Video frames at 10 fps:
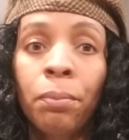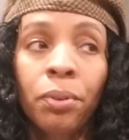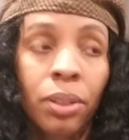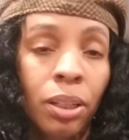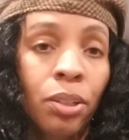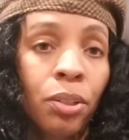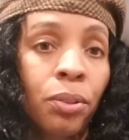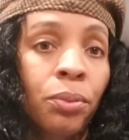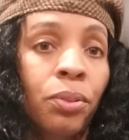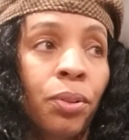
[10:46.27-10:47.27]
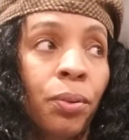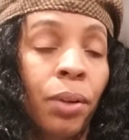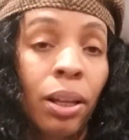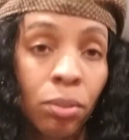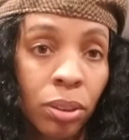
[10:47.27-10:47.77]
Prodendal
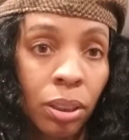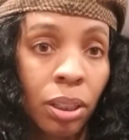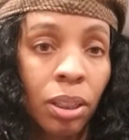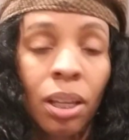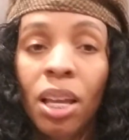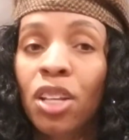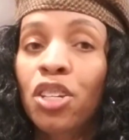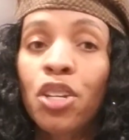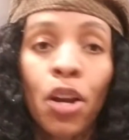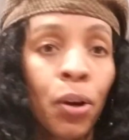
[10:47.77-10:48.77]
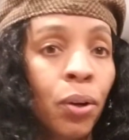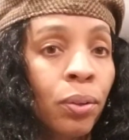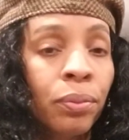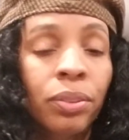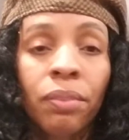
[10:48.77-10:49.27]
neuralgia,
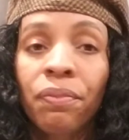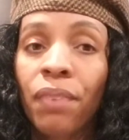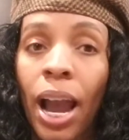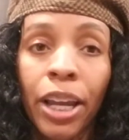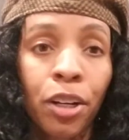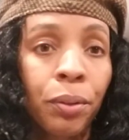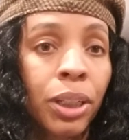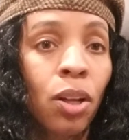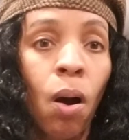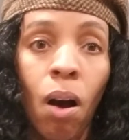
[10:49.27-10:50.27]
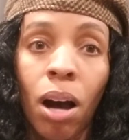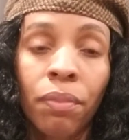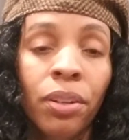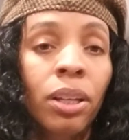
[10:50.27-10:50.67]
nerves firing off.